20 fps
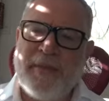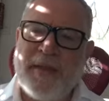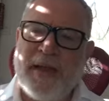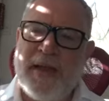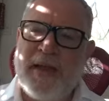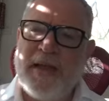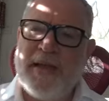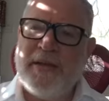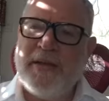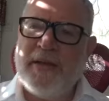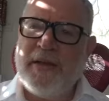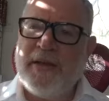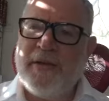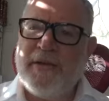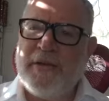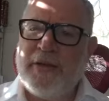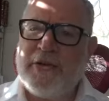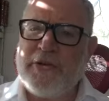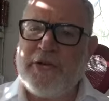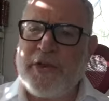And
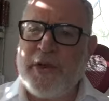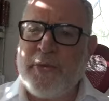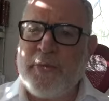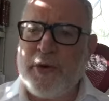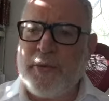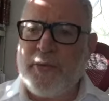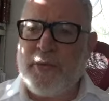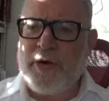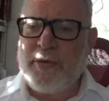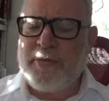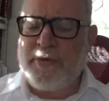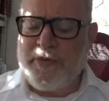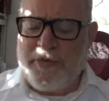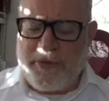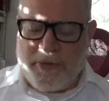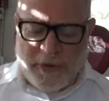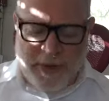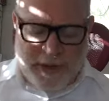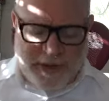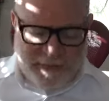I'll just say one word
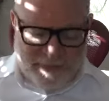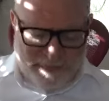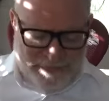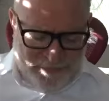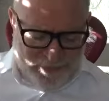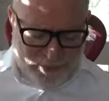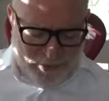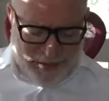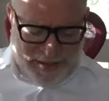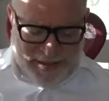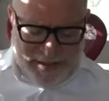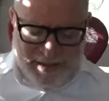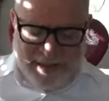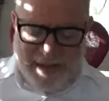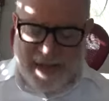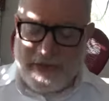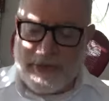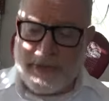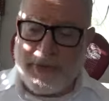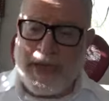before I try to
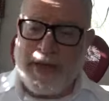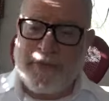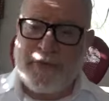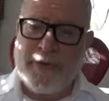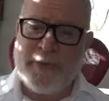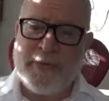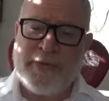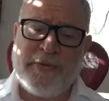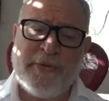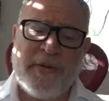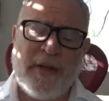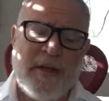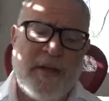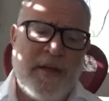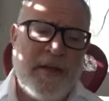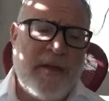connect to it afterwards.